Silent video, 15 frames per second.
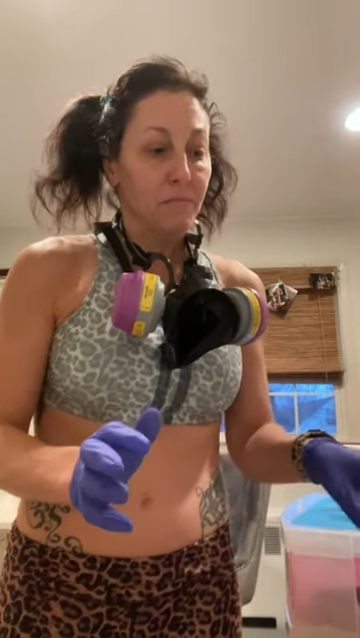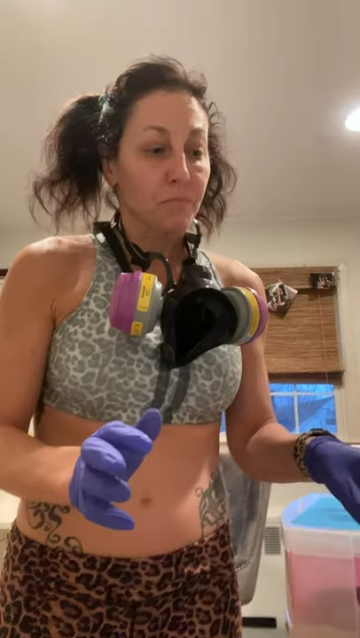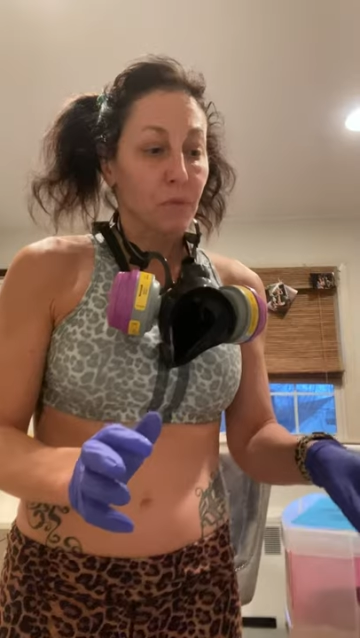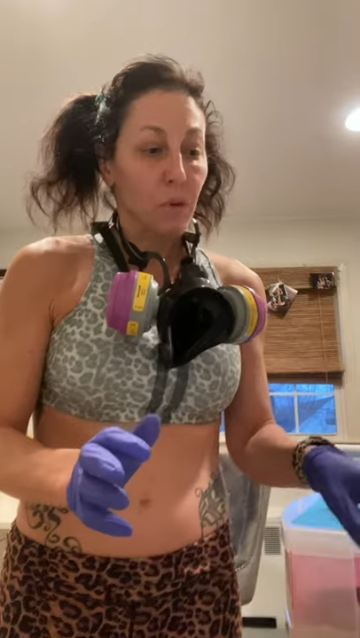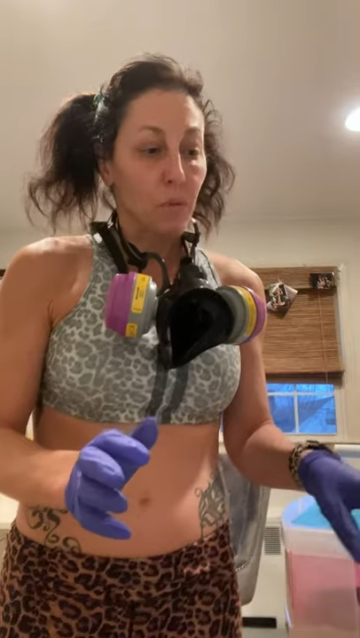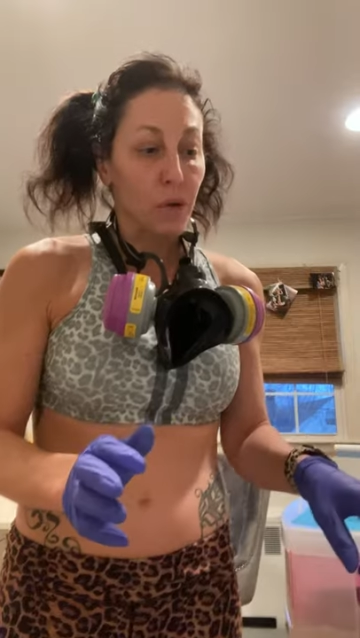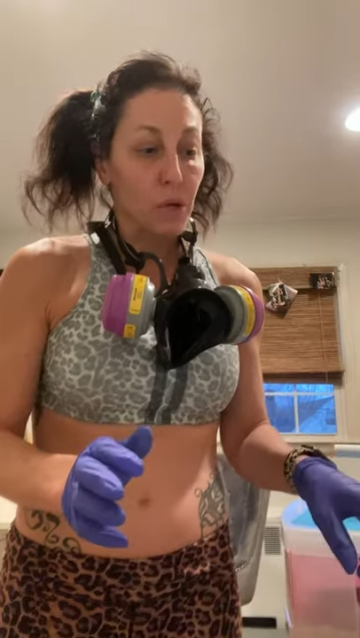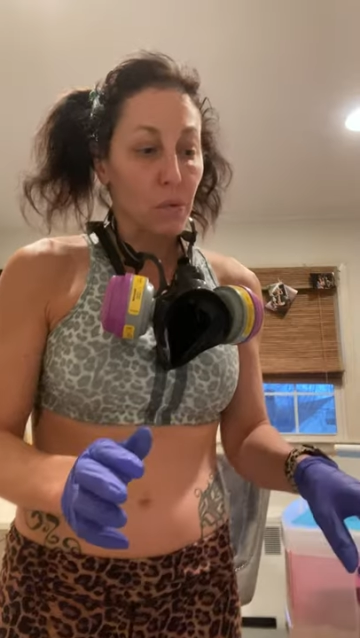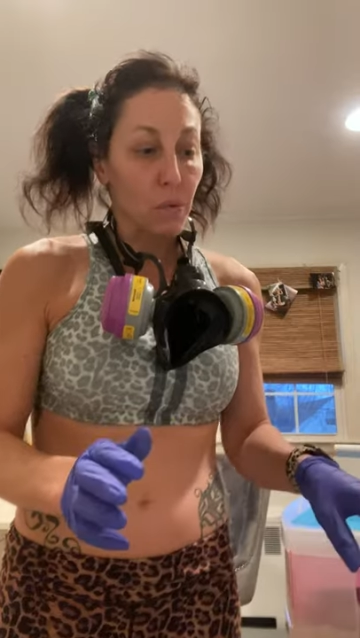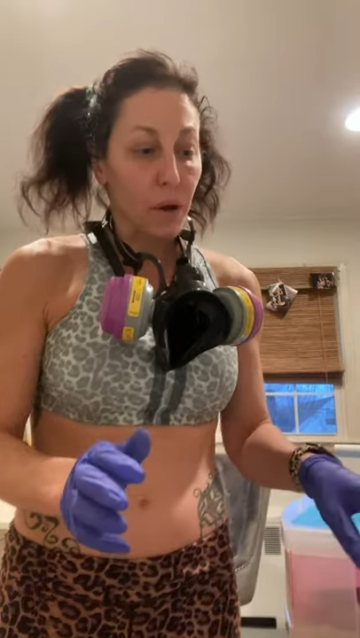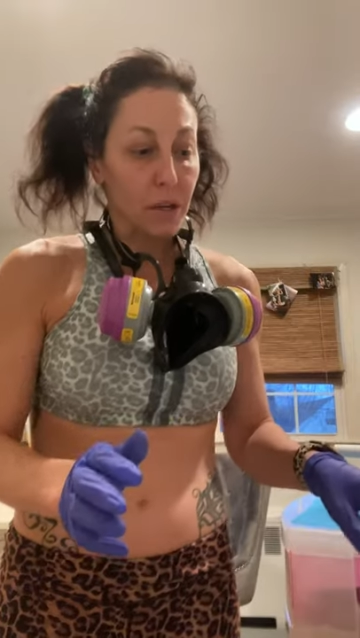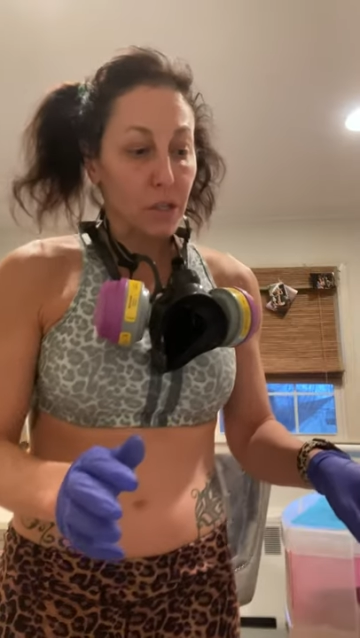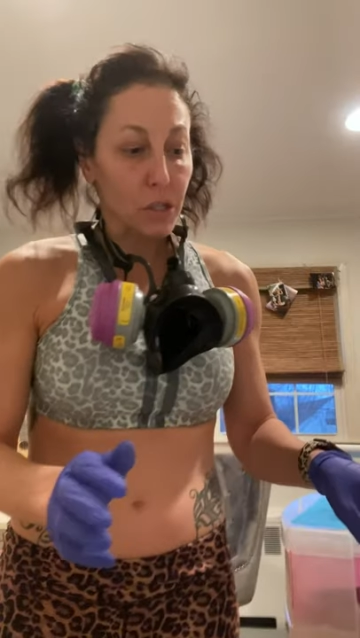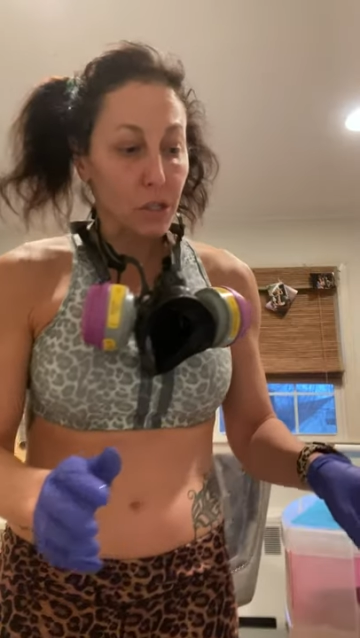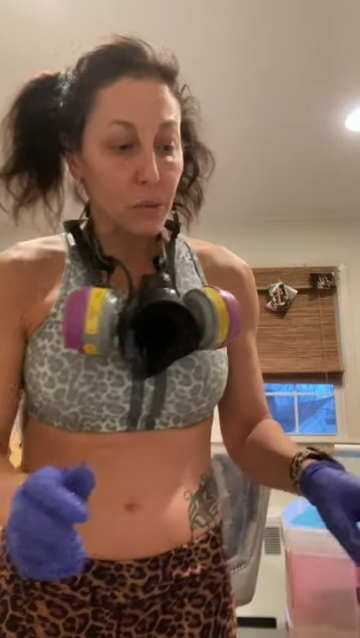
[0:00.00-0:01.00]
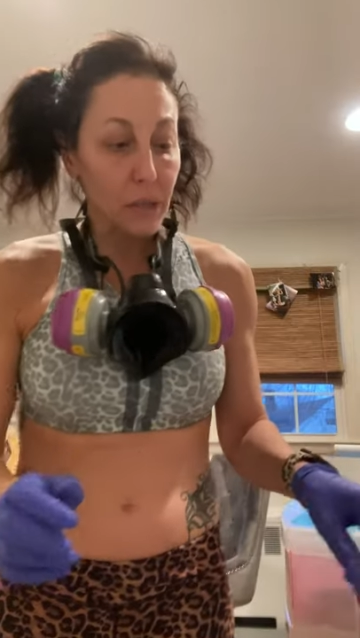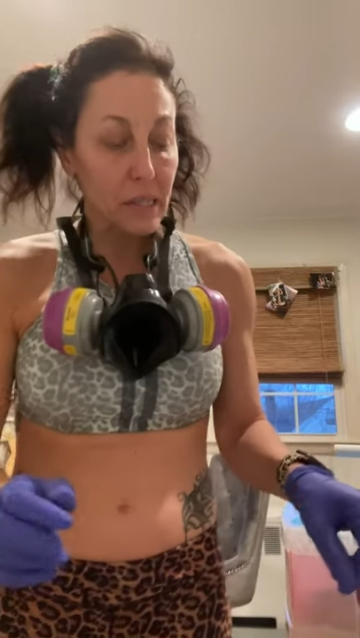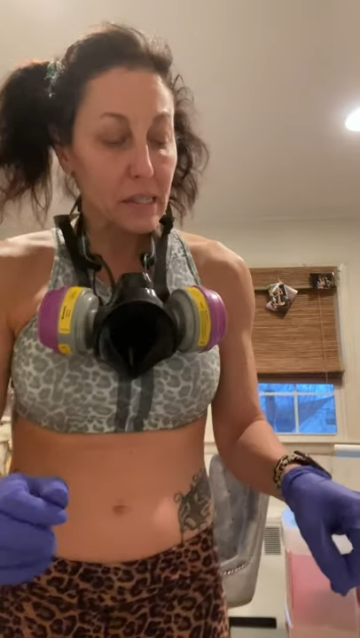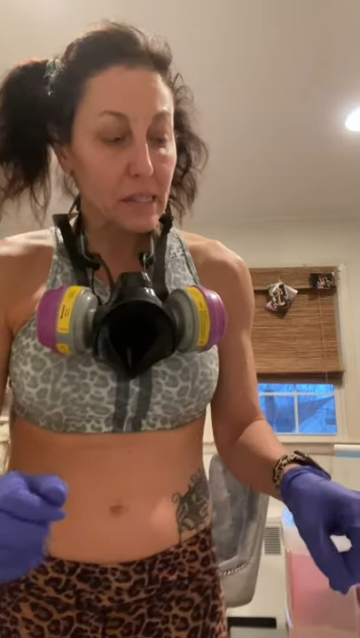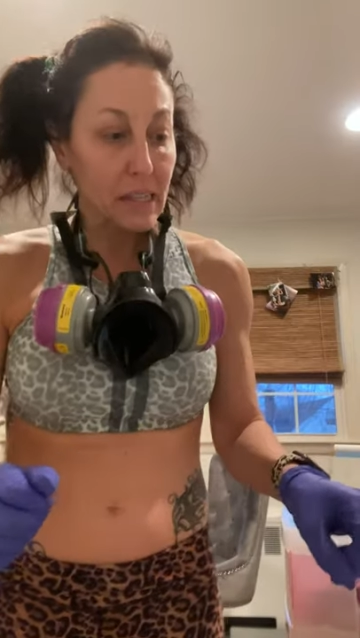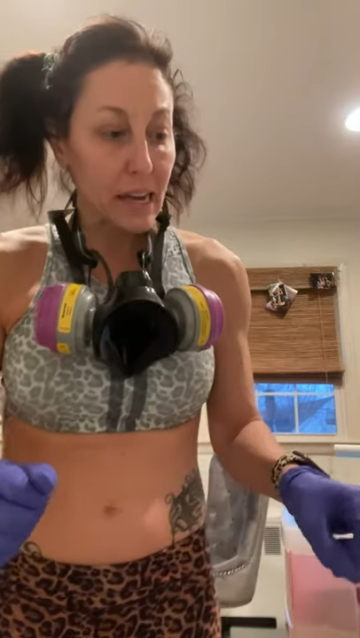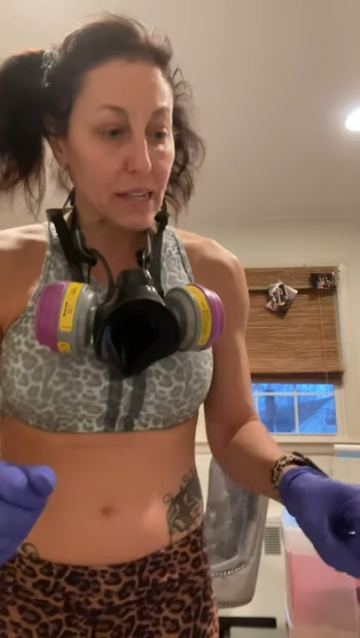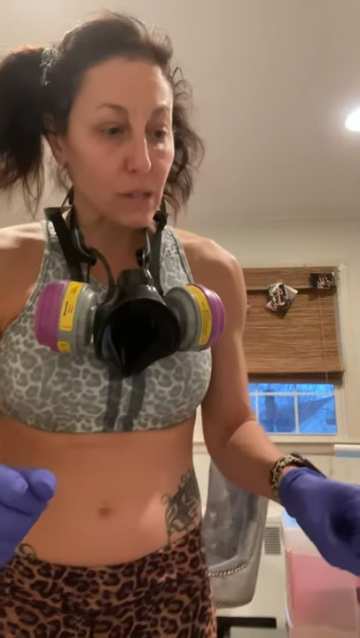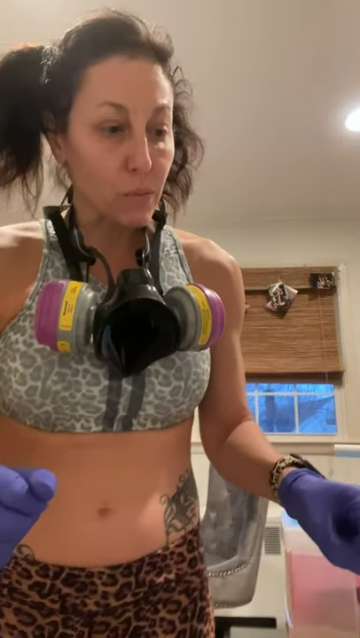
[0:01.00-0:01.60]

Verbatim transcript: What you wanna do is, as